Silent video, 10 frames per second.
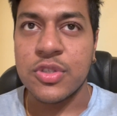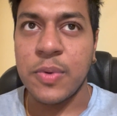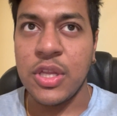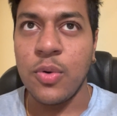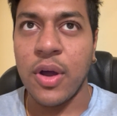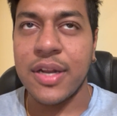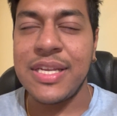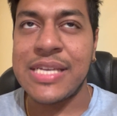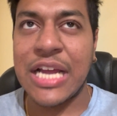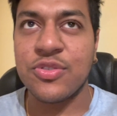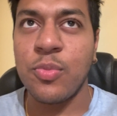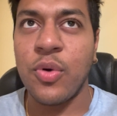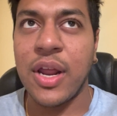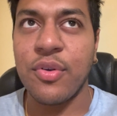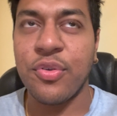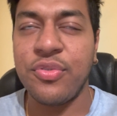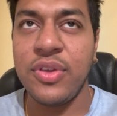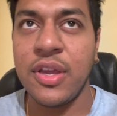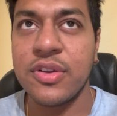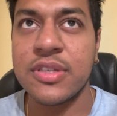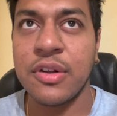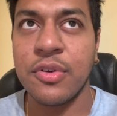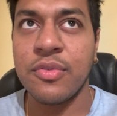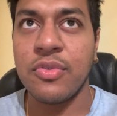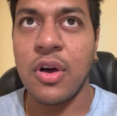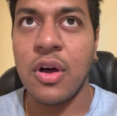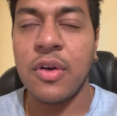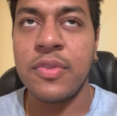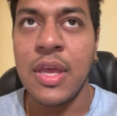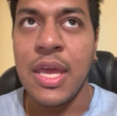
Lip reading: But you want to detach from whatever fears that are involved